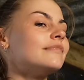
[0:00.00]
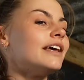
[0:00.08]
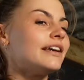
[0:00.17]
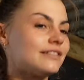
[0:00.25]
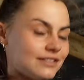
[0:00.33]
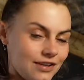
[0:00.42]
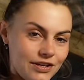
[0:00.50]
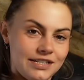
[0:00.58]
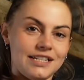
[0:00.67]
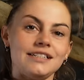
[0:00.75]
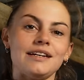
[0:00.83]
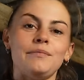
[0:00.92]

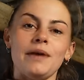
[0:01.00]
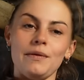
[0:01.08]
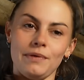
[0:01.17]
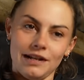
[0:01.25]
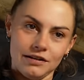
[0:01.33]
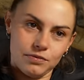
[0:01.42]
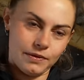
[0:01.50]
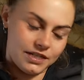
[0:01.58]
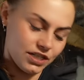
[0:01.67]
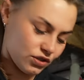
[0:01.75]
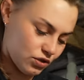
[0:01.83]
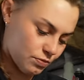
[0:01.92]
excited and maybe a little bit
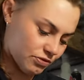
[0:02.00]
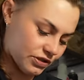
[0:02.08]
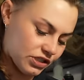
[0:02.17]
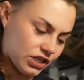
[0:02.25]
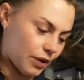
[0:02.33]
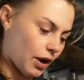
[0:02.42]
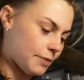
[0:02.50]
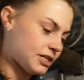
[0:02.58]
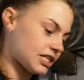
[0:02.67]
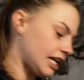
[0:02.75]
exuberant. So I'm just